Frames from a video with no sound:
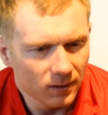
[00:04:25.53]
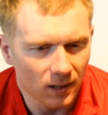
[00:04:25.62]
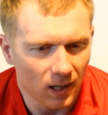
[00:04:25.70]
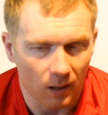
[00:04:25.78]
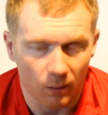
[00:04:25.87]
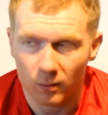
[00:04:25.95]

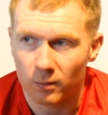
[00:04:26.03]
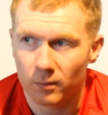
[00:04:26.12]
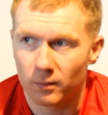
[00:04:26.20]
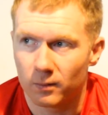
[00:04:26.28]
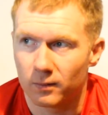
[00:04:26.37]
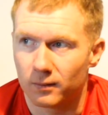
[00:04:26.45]
Yeah.
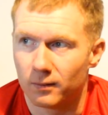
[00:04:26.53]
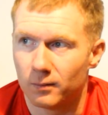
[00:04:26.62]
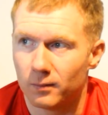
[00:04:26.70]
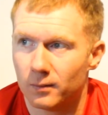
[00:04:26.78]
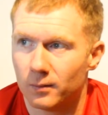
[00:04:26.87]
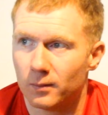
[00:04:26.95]
Well,
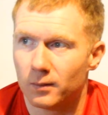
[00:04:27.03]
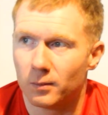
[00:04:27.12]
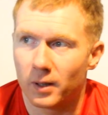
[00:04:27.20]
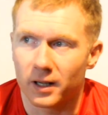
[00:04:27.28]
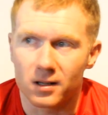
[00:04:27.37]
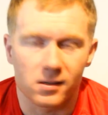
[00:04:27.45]

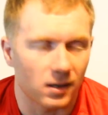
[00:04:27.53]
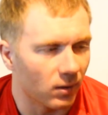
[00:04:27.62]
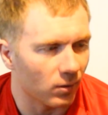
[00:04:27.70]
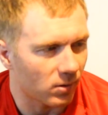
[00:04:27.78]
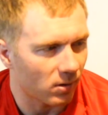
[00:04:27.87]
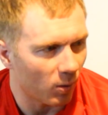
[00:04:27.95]
when he's seen
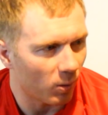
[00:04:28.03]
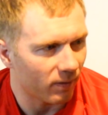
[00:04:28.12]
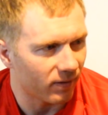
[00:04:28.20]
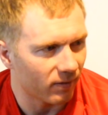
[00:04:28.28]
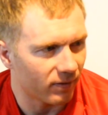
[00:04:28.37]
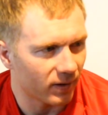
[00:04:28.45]
us grow up
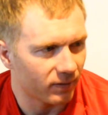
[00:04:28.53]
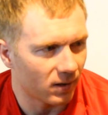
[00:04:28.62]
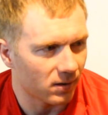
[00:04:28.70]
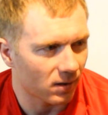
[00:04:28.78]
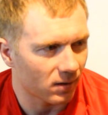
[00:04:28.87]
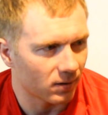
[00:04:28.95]
from 15,
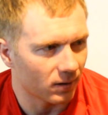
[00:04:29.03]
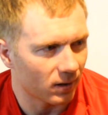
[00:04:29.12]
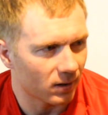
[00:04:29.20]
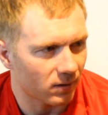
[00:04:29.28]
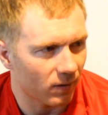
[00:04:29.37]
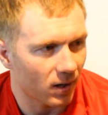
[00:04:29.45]
16
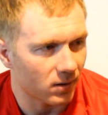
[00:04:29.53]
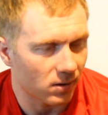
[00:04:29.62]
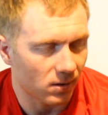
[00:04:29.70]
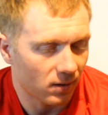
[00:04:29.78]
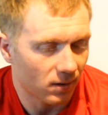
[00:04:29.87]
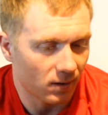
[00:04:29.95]
years of age,
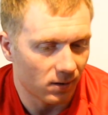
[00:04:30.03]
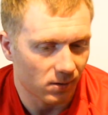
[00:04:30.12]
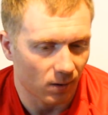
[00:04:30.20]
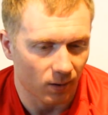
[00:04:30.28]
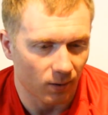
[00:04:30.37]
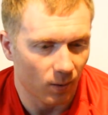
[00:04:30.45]
he's
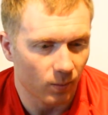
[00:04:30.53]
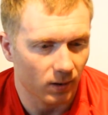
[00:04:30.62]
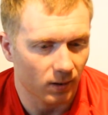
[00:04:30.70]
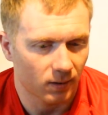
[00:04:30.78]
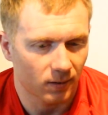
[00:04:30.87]
going to know you.